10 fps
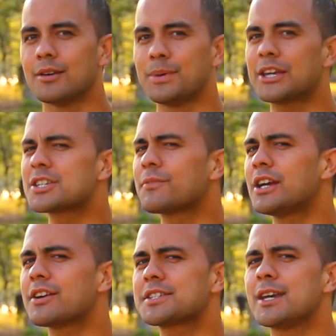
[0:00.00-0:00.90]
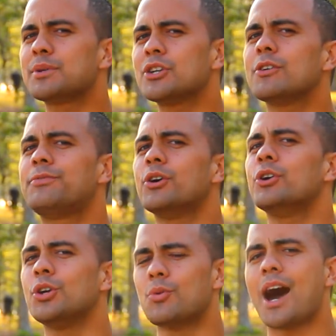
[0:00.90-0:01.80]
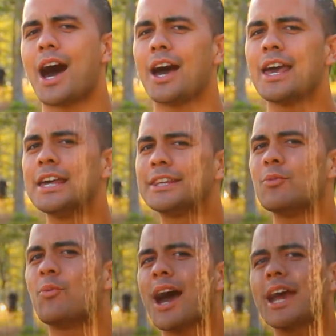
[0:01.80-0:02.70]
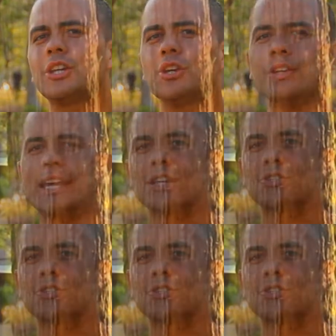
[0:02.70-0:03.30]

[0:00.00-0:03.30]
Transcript: Because if they're accepting you for who you are, then why do you need